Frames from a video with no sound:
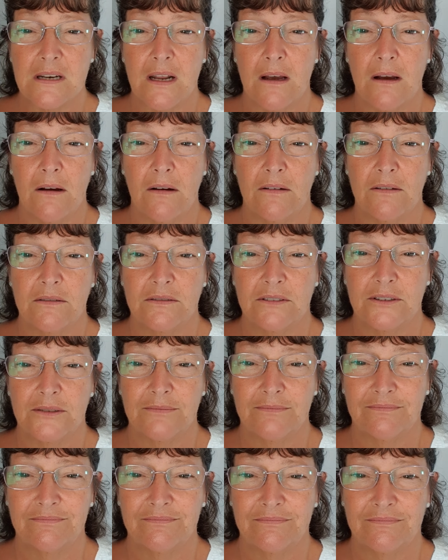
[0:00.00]
love,
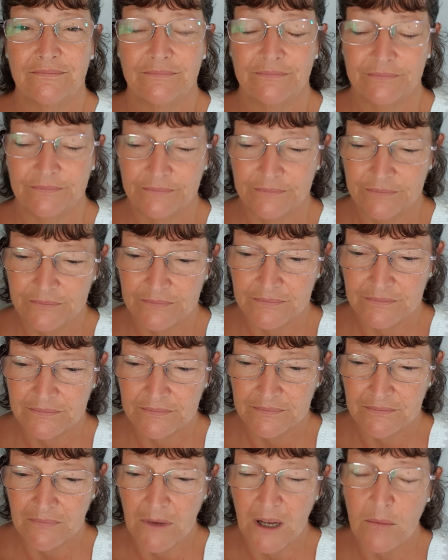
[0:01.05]

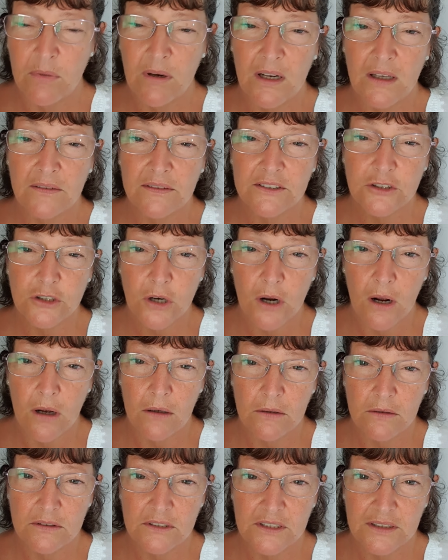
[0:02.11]
my beloved
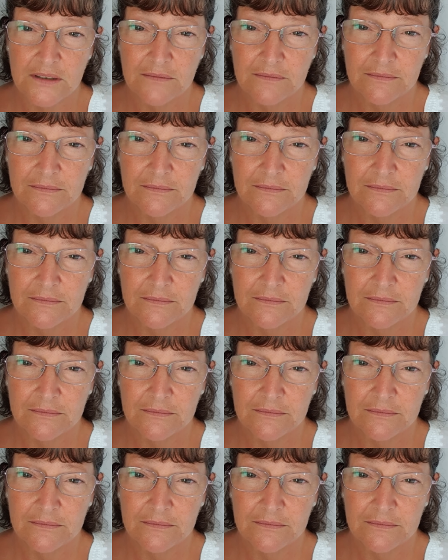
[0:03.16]
child,